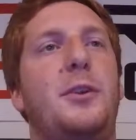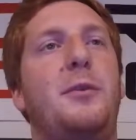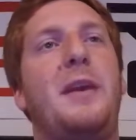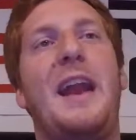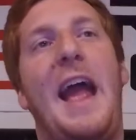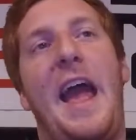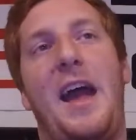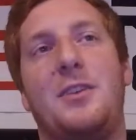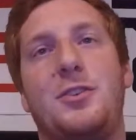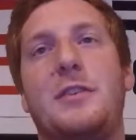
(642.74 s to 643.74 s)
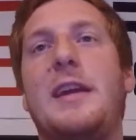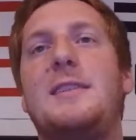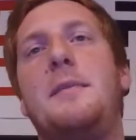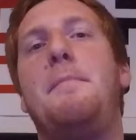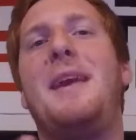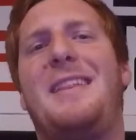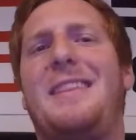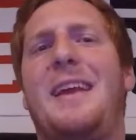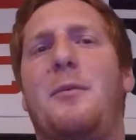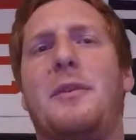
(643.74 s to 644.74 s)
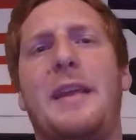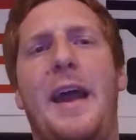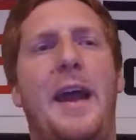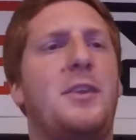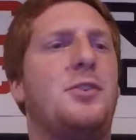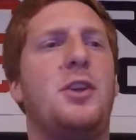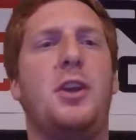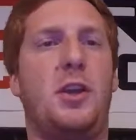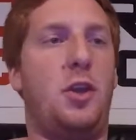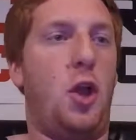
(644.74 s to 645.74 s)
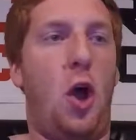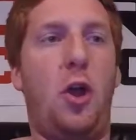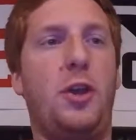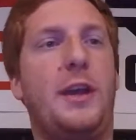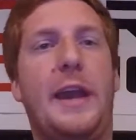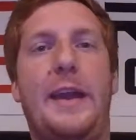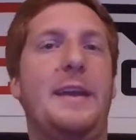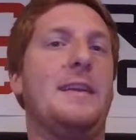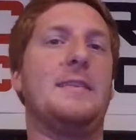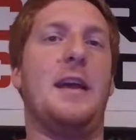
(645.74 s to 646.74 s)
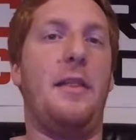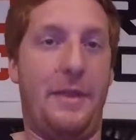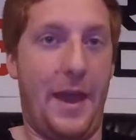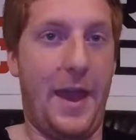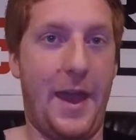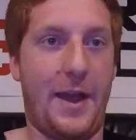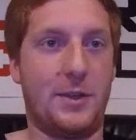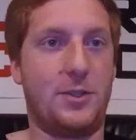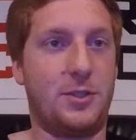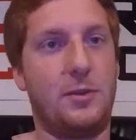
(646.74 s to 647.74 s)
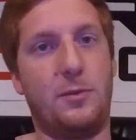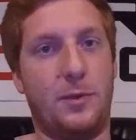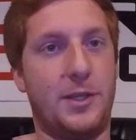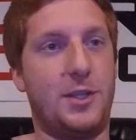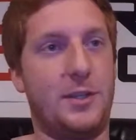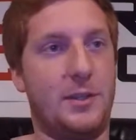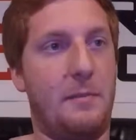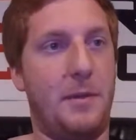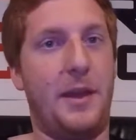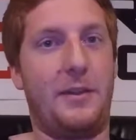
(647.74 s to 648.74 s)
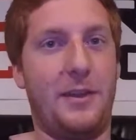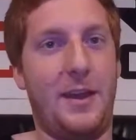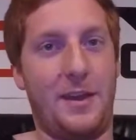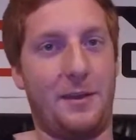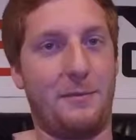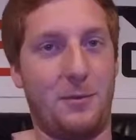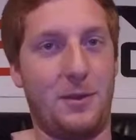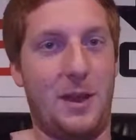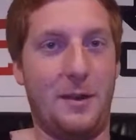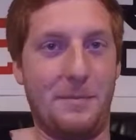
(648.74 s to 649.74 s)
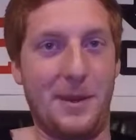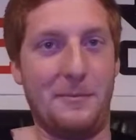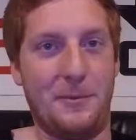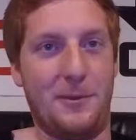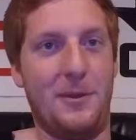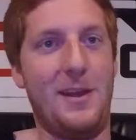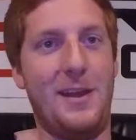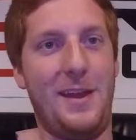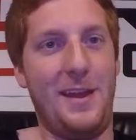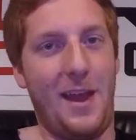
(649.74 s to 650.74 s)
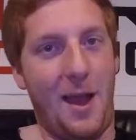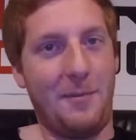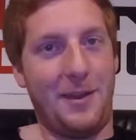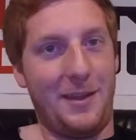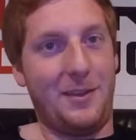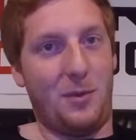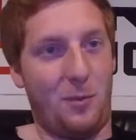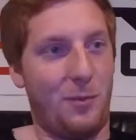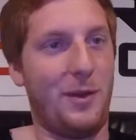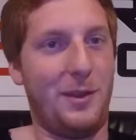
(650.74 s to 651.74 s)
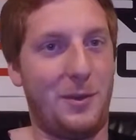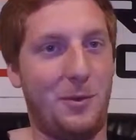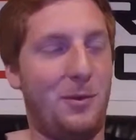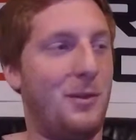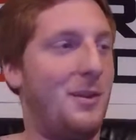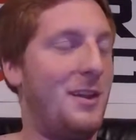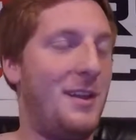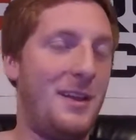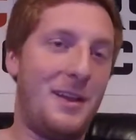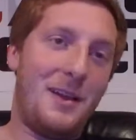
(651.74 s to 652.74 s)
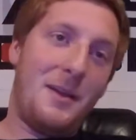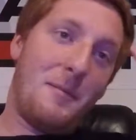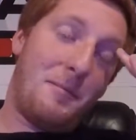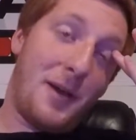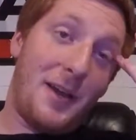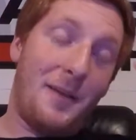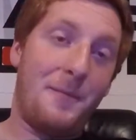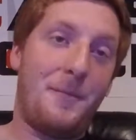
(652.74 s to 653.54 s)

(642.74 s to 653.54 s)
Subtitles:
get a hatch. That's the big thing with the hatch. All you get is the hatch, which is a big thing for a lot of people. I mean, it's really cool. But